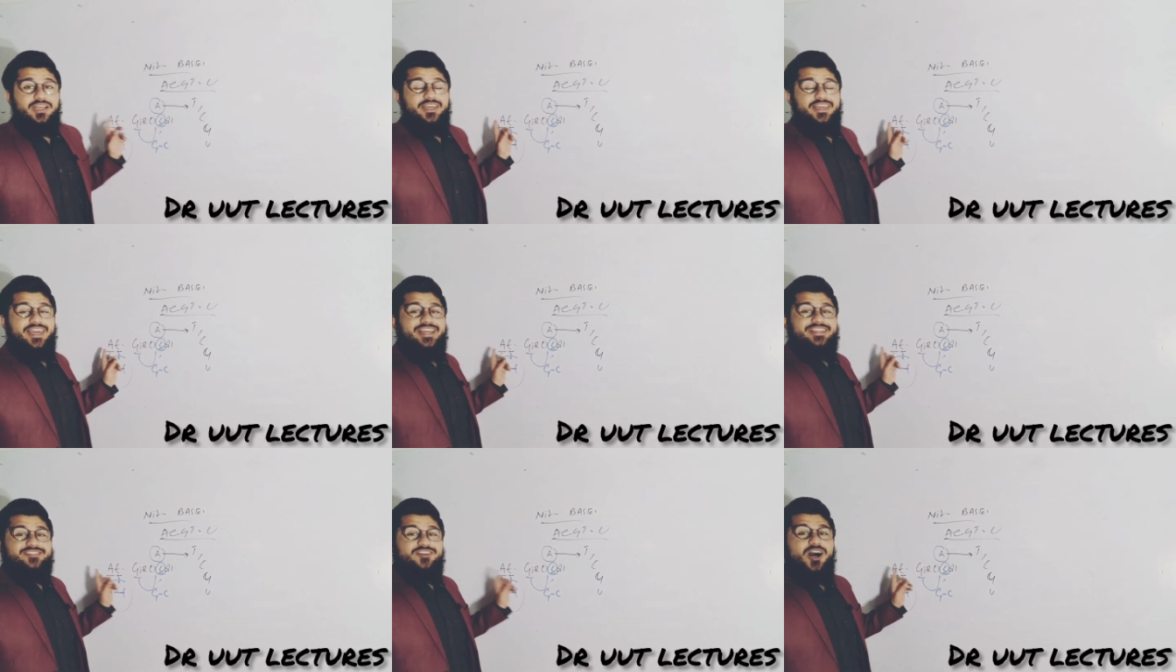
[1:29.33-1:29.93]
A
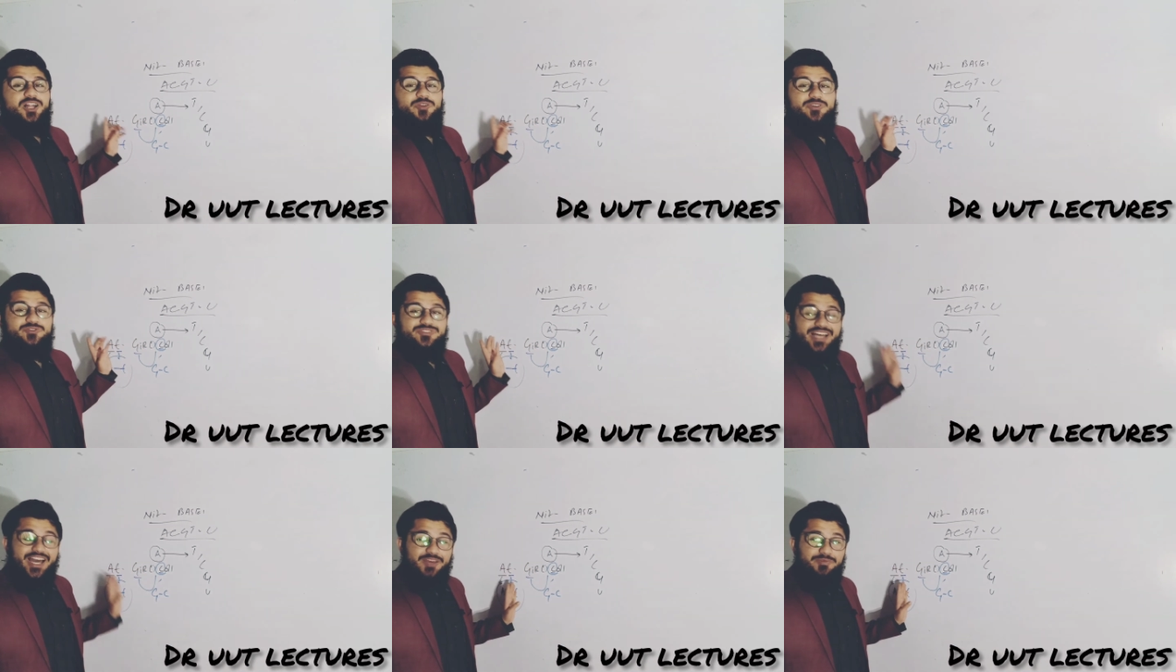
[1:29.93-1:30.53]
is always with
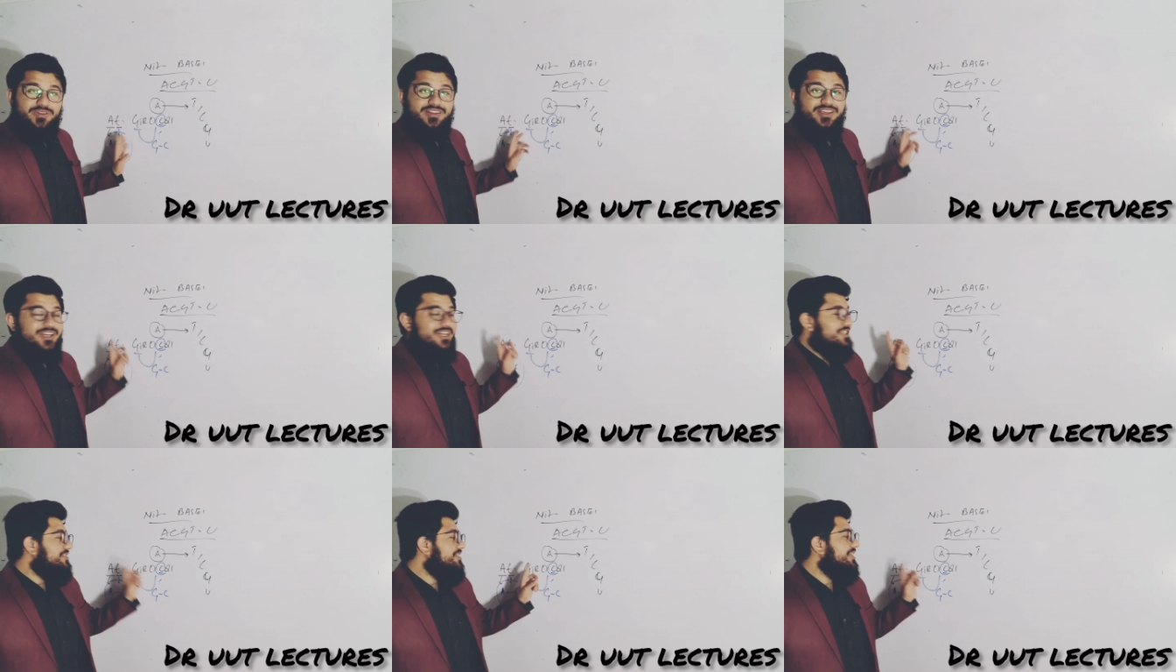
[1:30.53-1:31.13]
thymine,
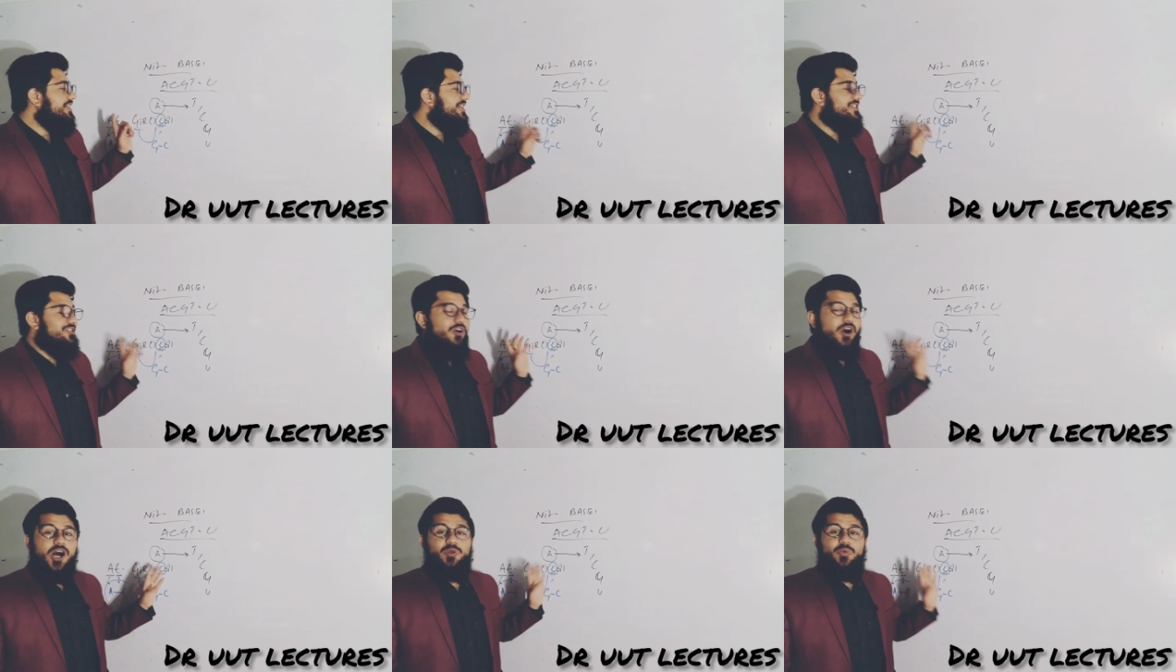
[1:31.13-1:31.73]
G is
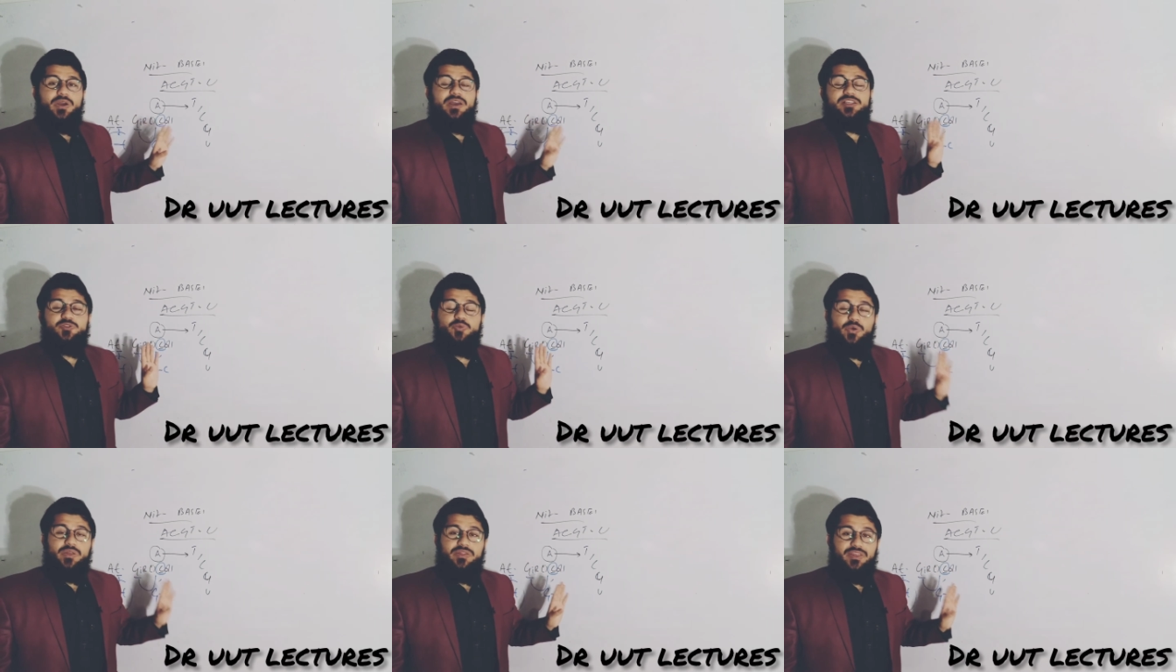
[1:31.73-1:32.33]
always
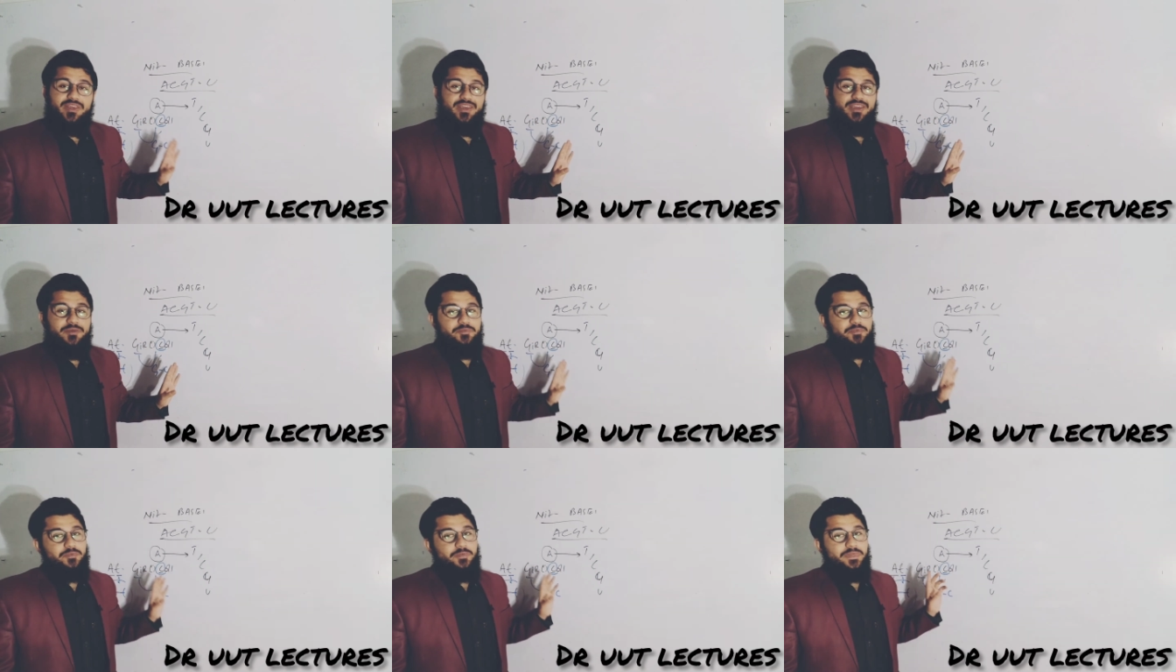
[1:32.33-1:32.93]
with the
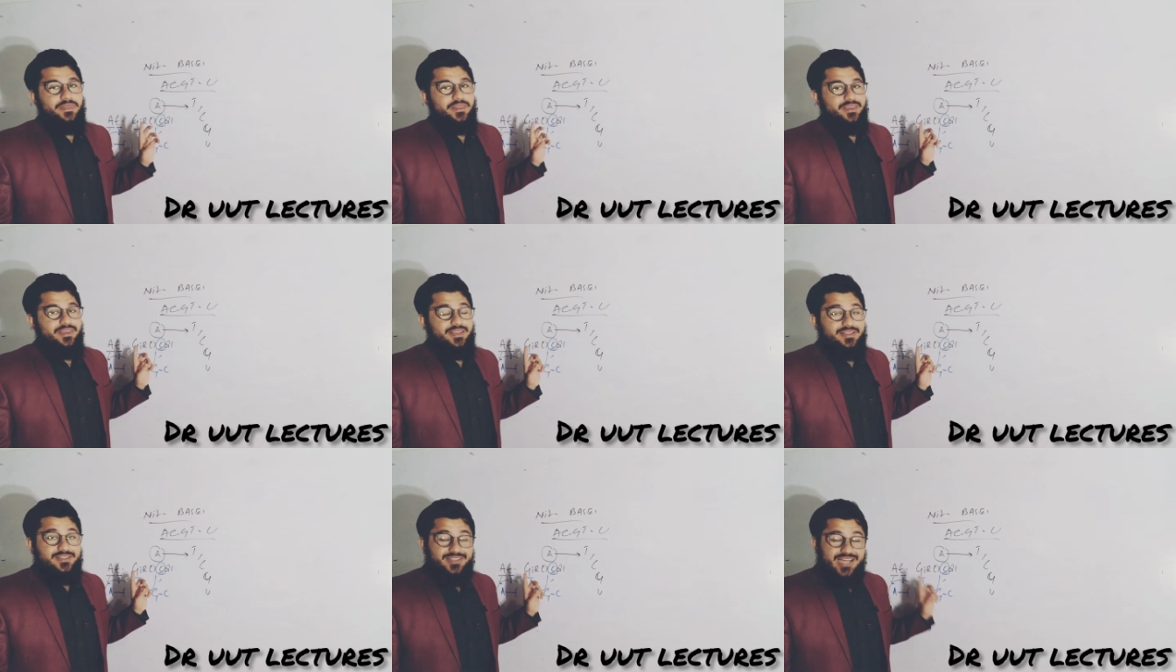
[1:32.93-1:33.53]

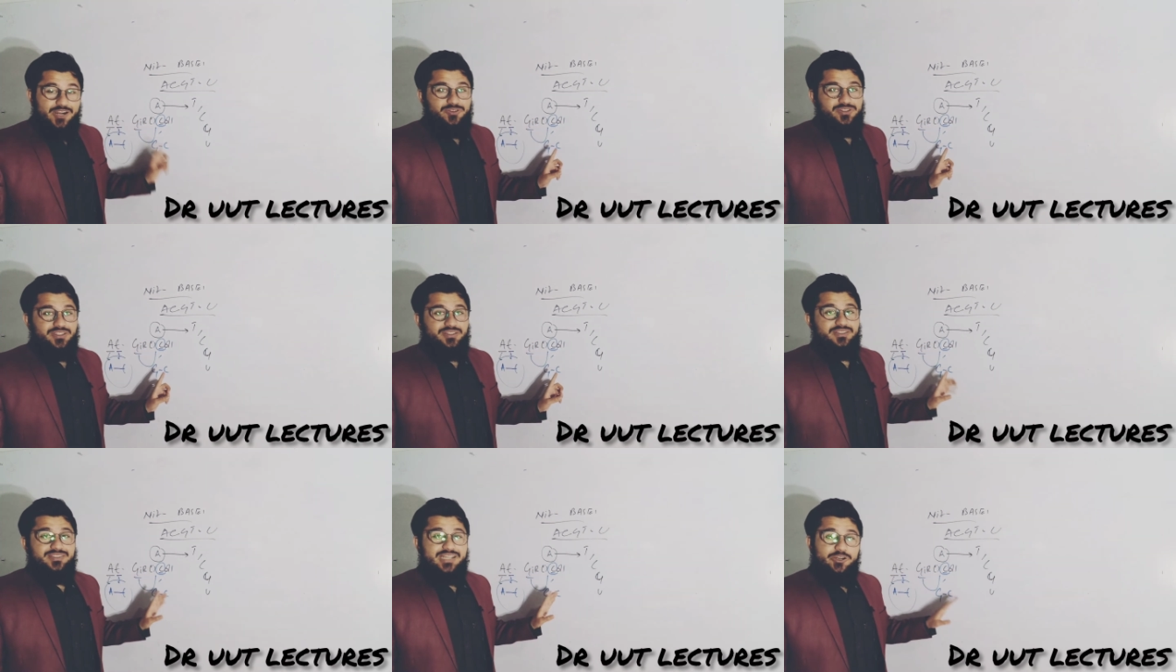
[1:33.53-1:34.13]
cytosine,
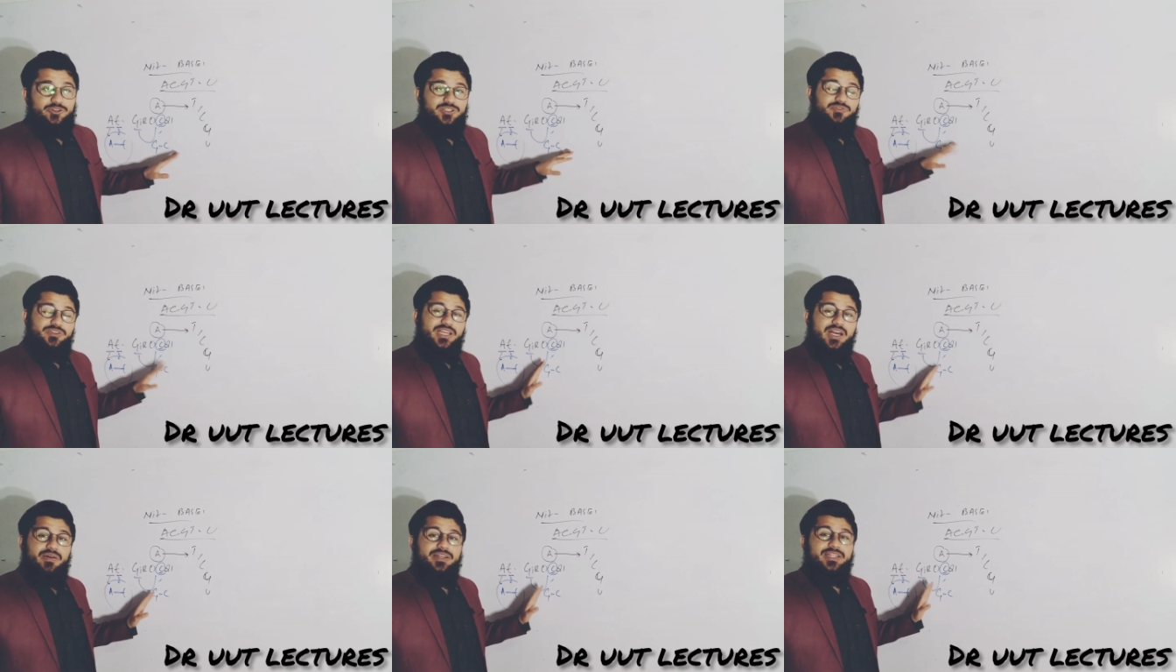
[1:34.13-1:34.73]
cytosine with the
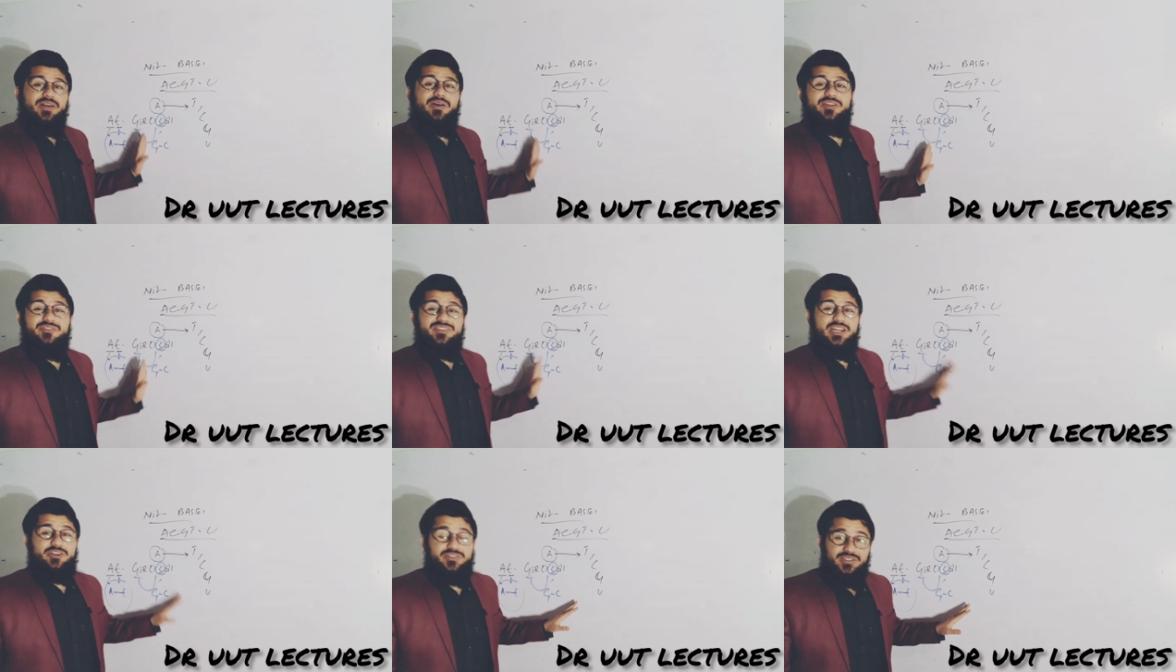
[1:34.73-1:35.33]
guanine, guanine,
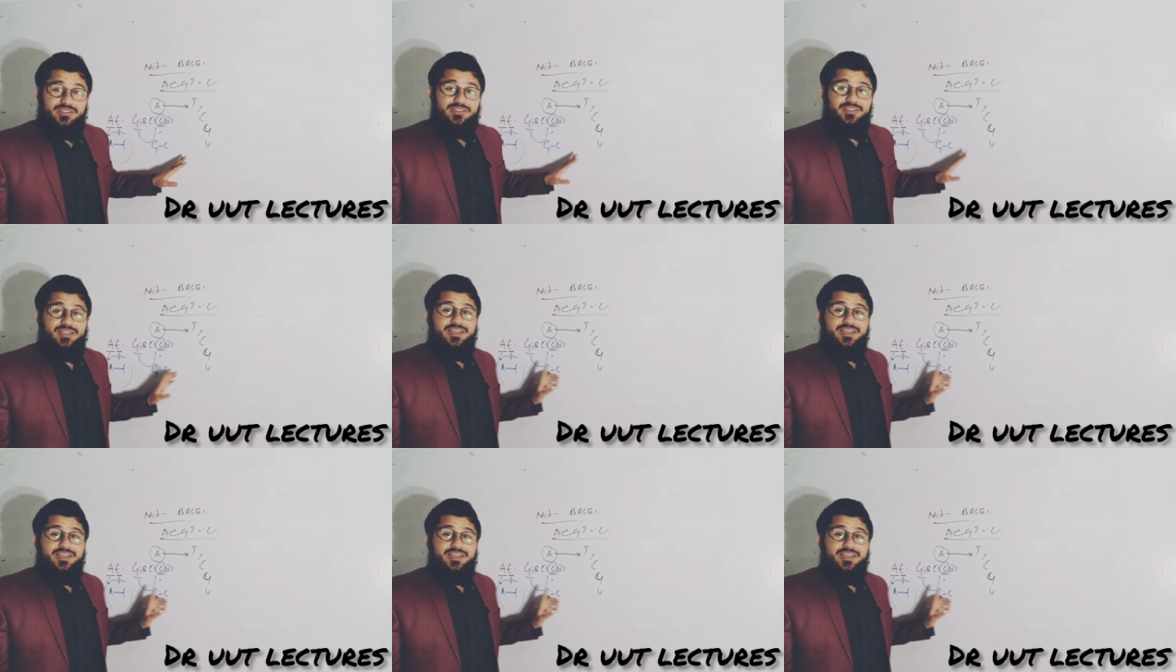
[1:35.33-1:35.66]
cytosine.